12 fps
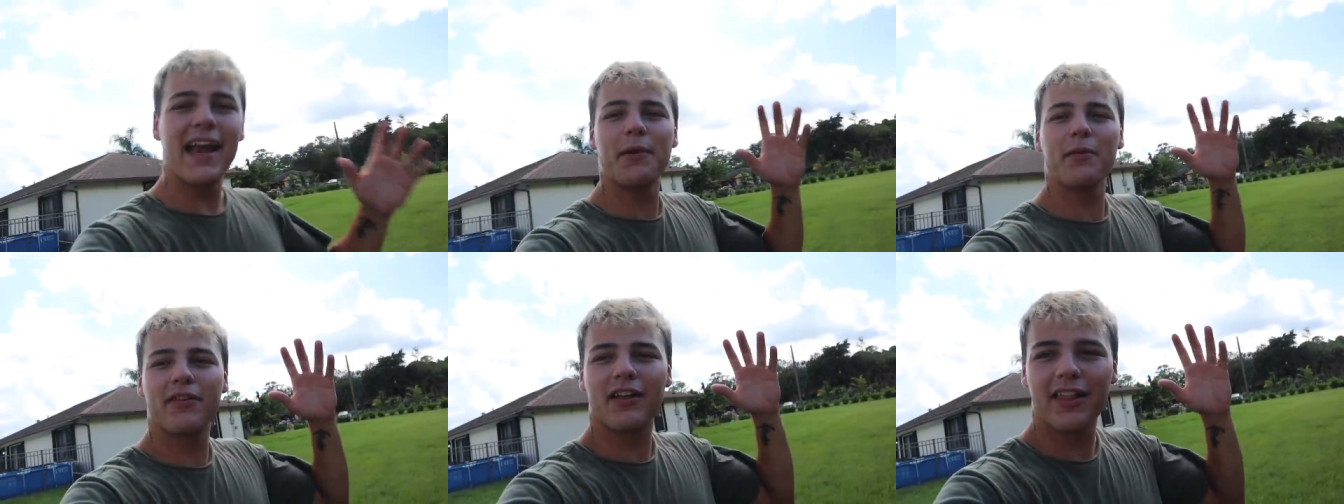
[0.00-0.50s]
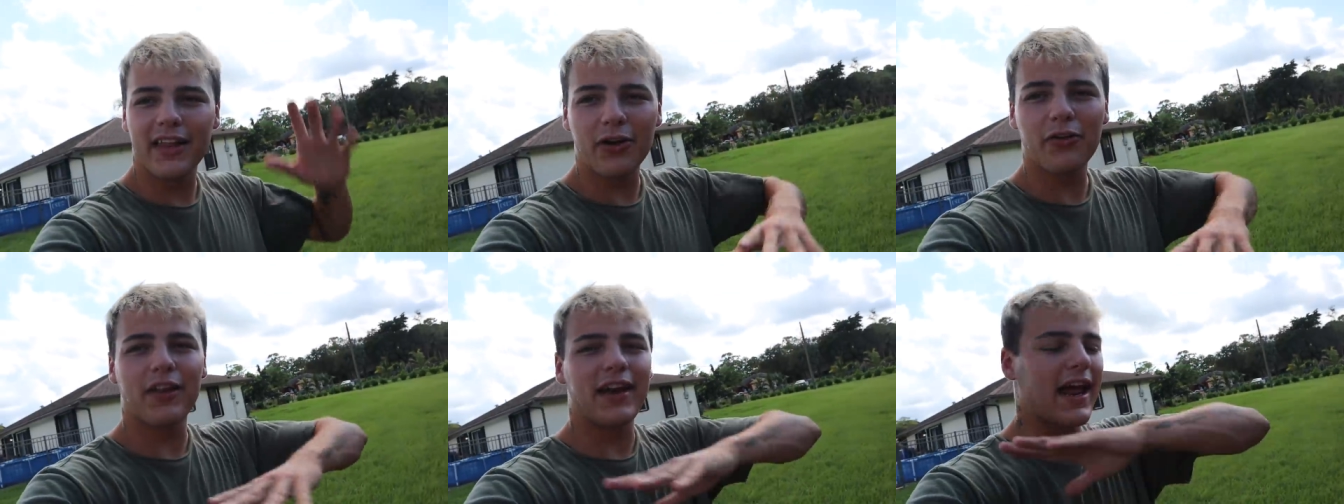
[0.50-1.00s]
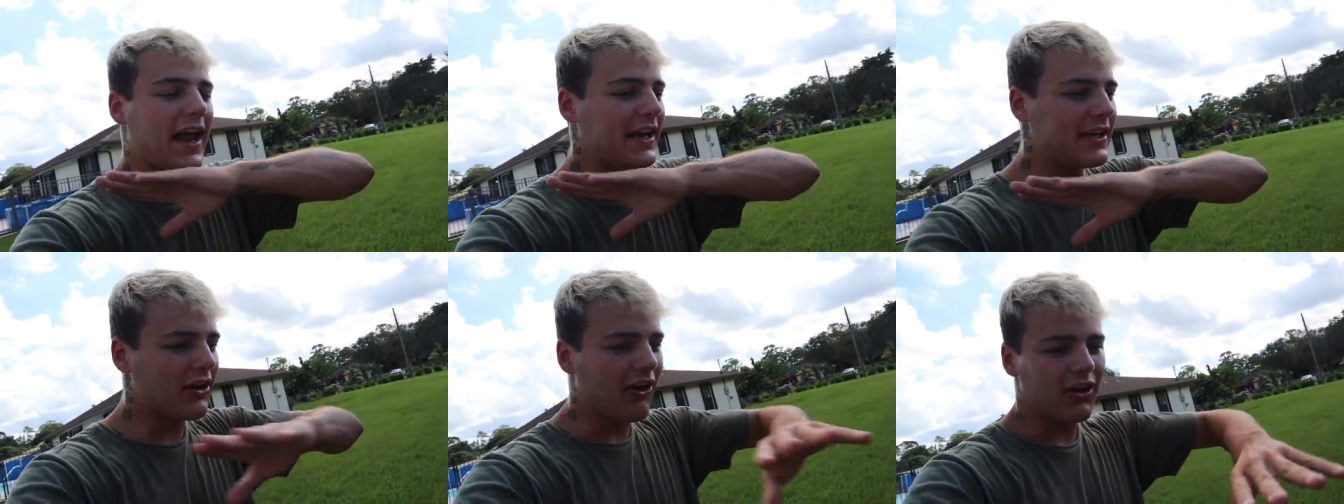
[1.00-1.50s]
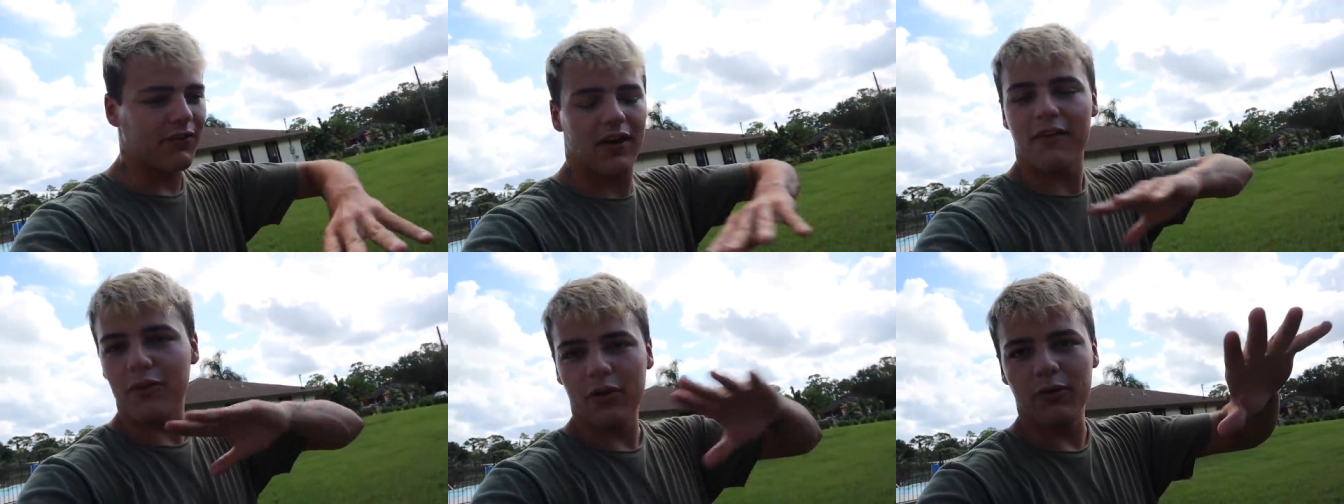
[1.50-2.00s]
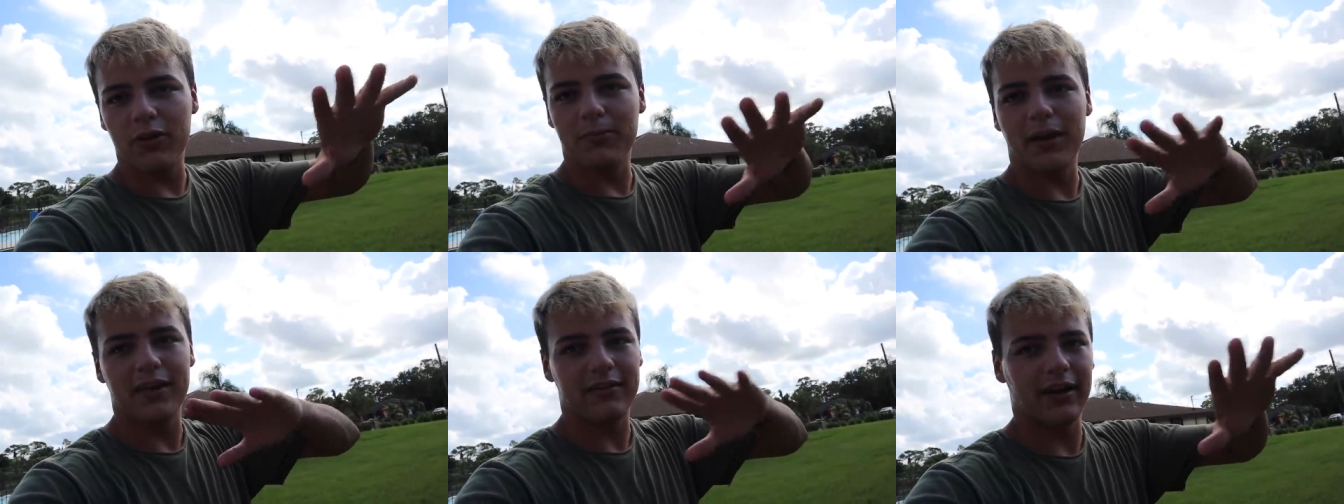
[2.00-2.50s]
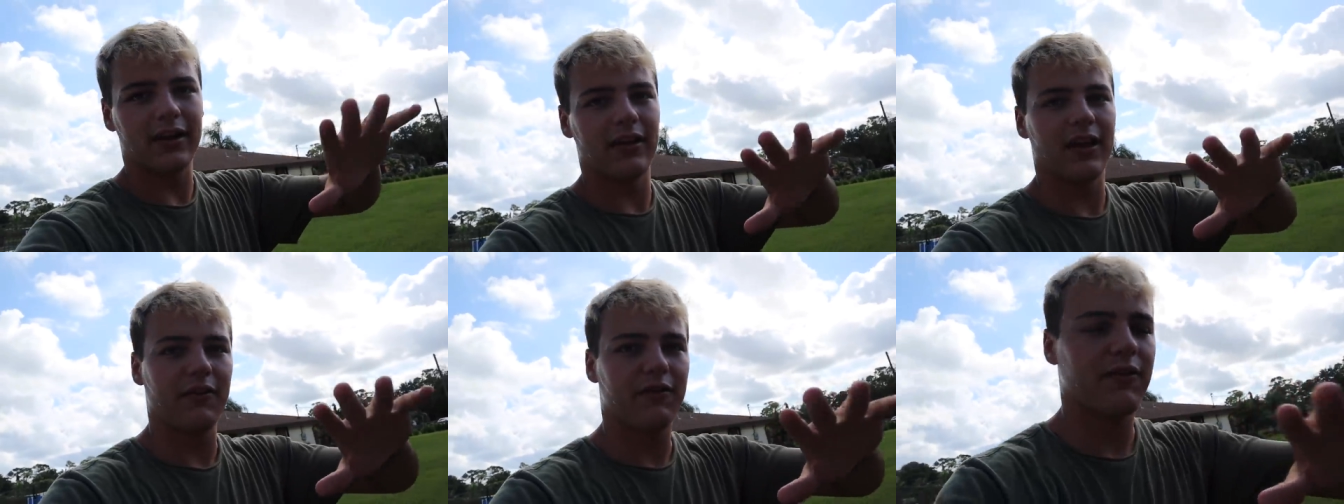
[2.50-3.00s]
and it was cleaner than any dog I've ever owned in my entire life.